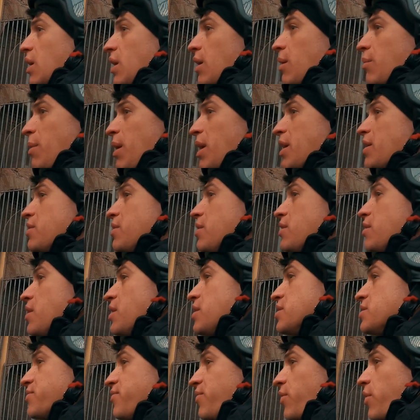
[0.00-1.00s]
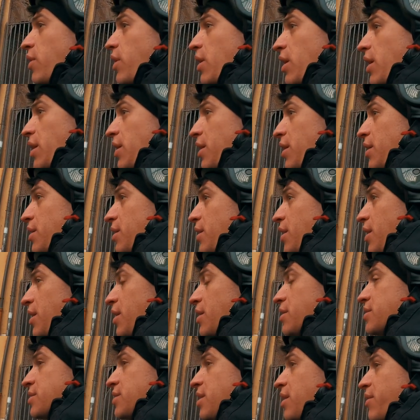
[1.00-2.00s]
uh, made this for uh,
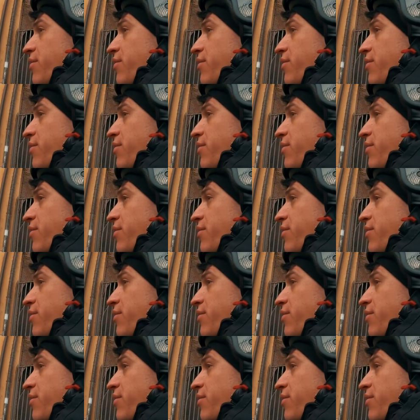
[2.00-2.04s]
his